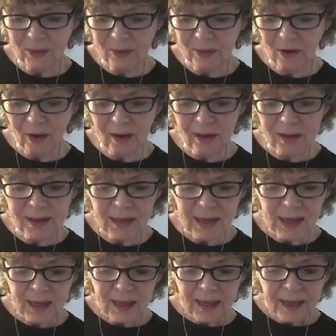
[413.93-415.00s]
God,
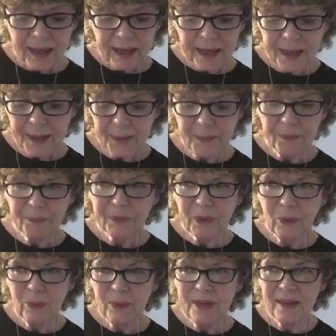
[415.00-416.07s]

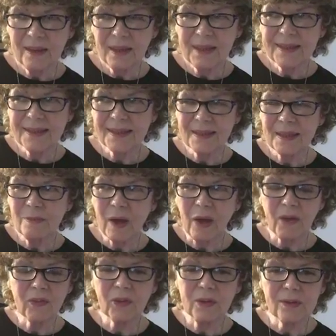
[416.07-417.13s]
when things seem
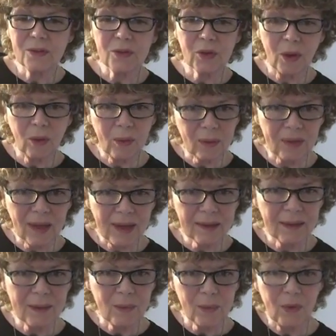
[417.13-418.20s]
out of control,
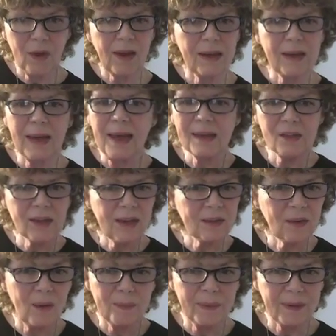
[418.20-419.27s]
like they were, Elijah had
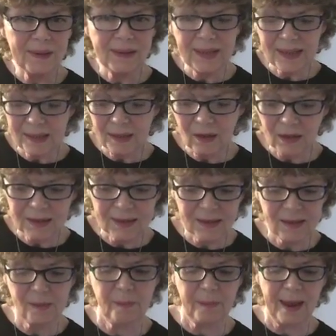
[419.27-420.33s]
completely lost
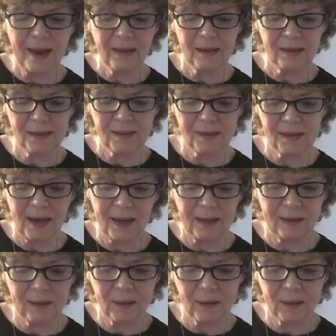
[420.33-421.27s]
his balance and